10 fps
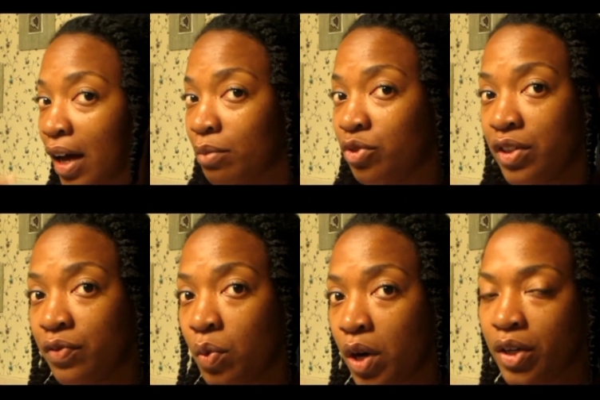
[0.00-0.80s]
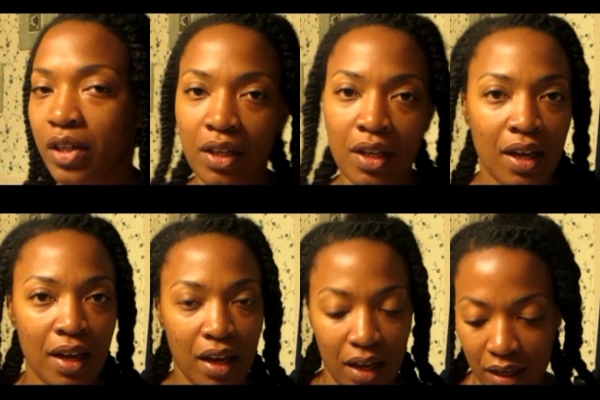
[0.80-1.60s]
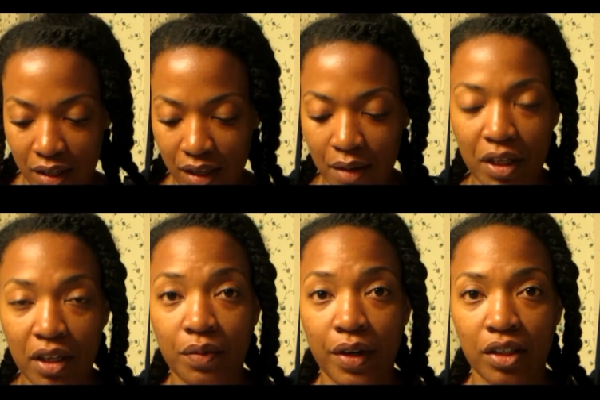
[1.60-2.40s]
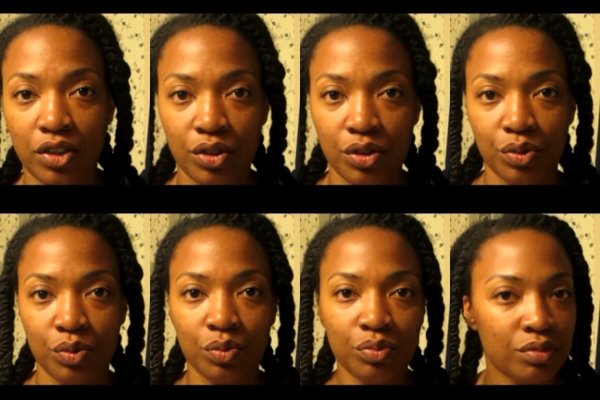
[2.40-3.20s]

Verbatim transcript: I'm dressed for work, and I'm getting ready to